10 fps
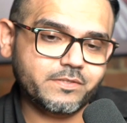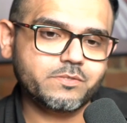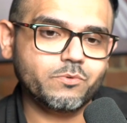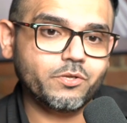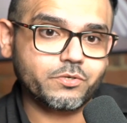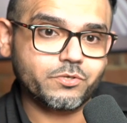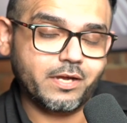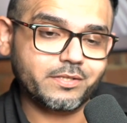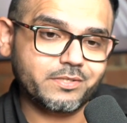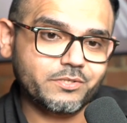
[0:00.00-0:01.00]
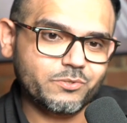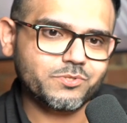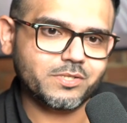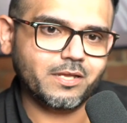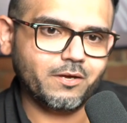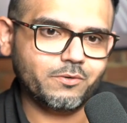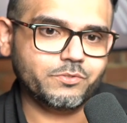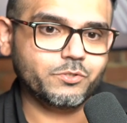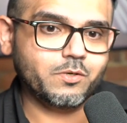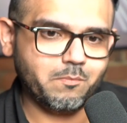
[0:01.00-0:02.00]
is what you're trying to use now
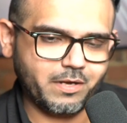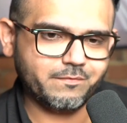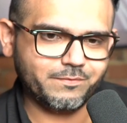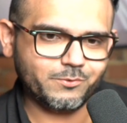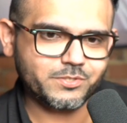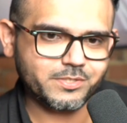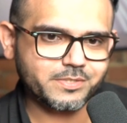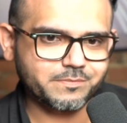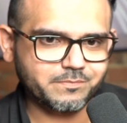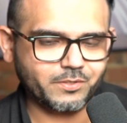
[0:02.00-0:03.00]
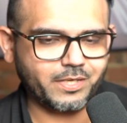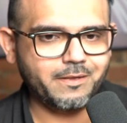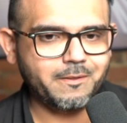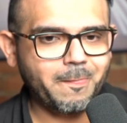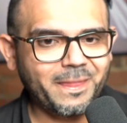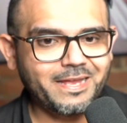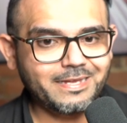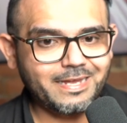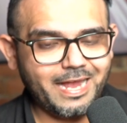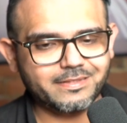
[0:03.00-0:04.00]
to combine forces okay
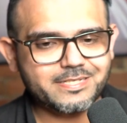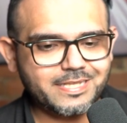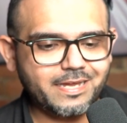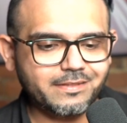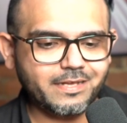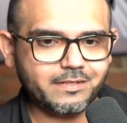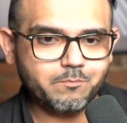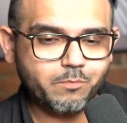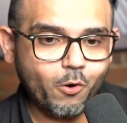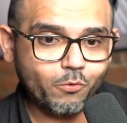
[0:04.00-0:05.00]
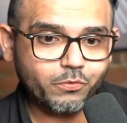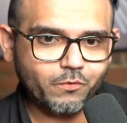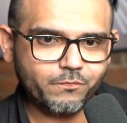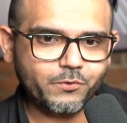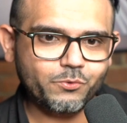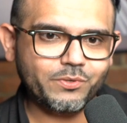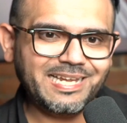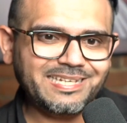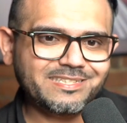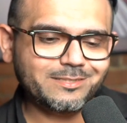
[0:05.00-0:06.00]
understand that both of you
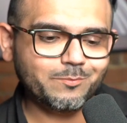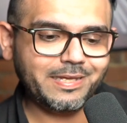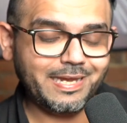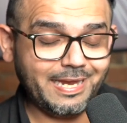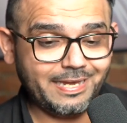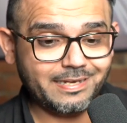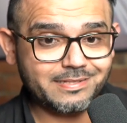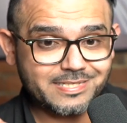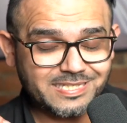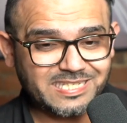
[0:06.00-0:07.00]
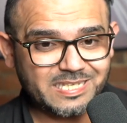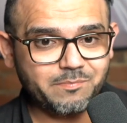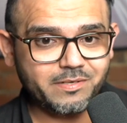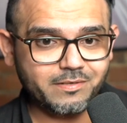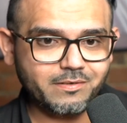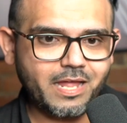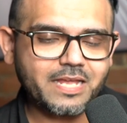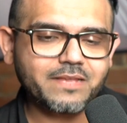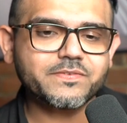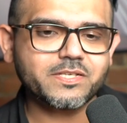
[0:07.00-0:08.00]
needs to be in the similar
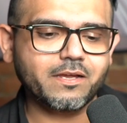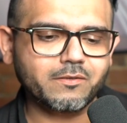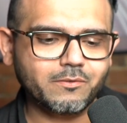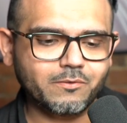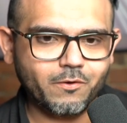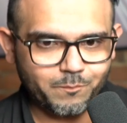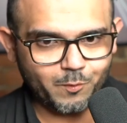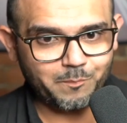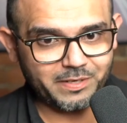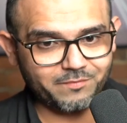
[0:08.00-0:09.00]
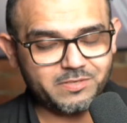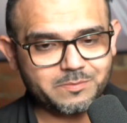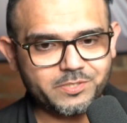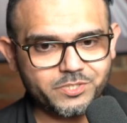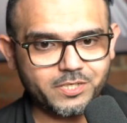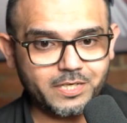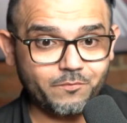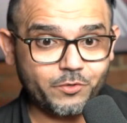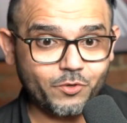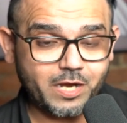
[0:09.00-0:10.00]
life cycle of property investment journey
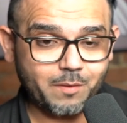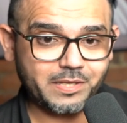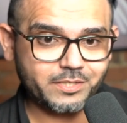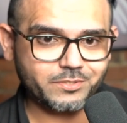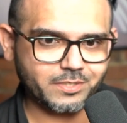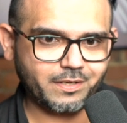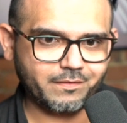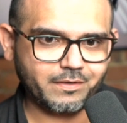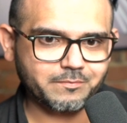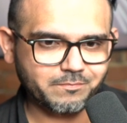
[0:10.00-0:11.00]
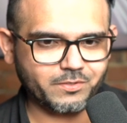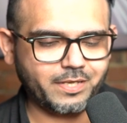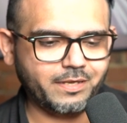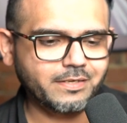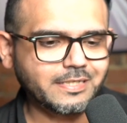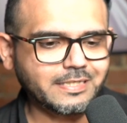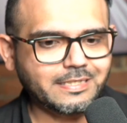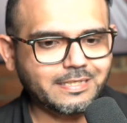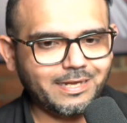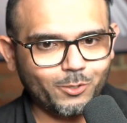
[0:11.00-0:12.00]
when you're coming in together okay
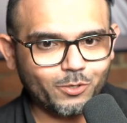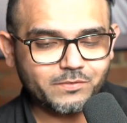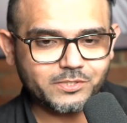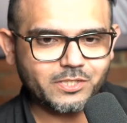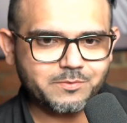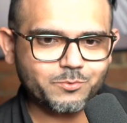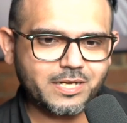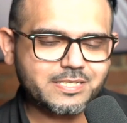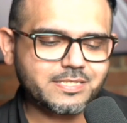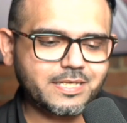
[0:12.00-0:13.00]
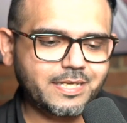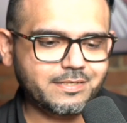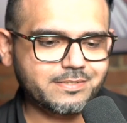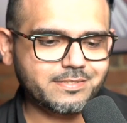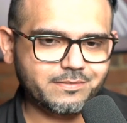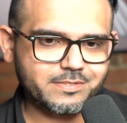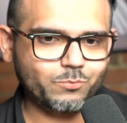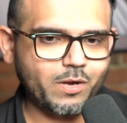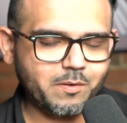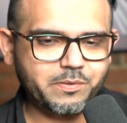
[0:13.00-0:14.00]
a lot of the times what I see is there is
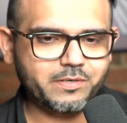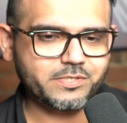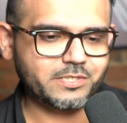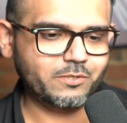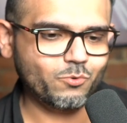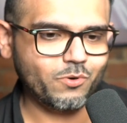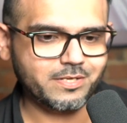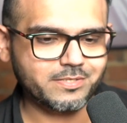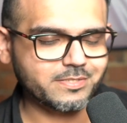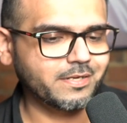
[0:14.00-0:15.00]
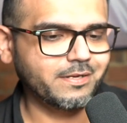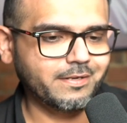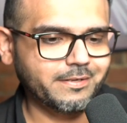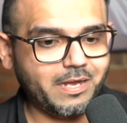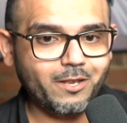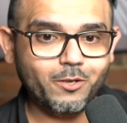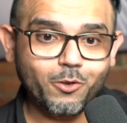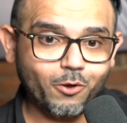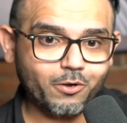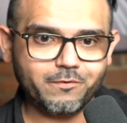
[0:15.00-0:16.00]
one person who has a
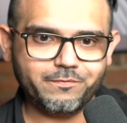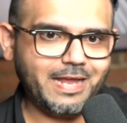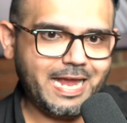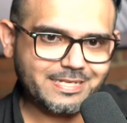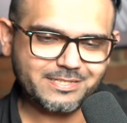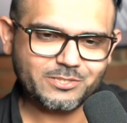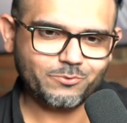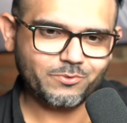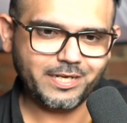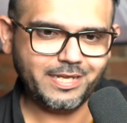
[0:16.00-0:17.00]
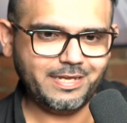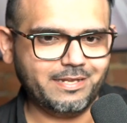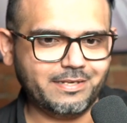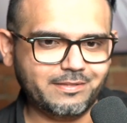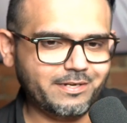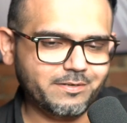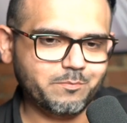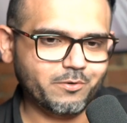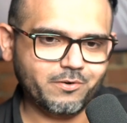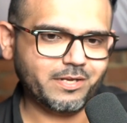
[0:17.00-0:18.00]
lot of assets already and their
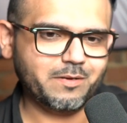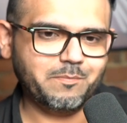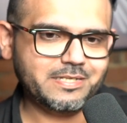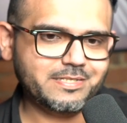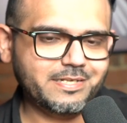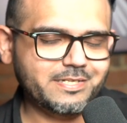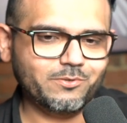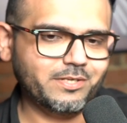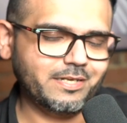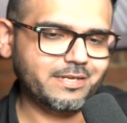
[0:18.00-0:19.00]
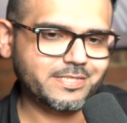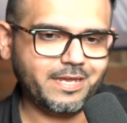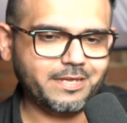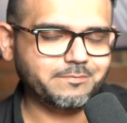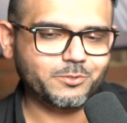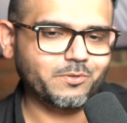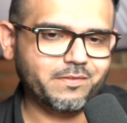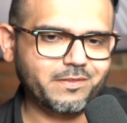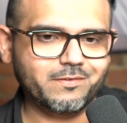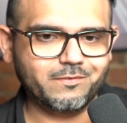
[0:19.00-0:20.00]
borrowing capacity is only like say
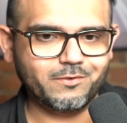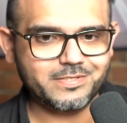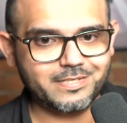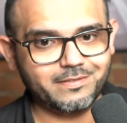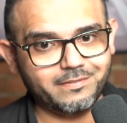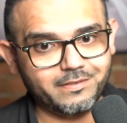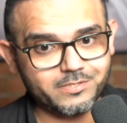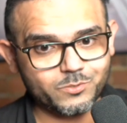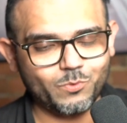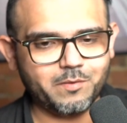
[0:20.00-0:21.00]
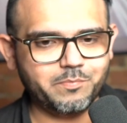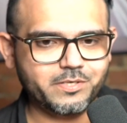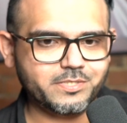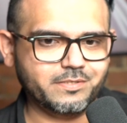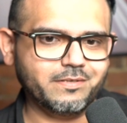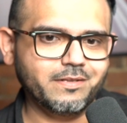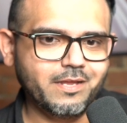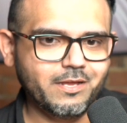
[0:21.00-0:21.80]
$200,000 and then there is one person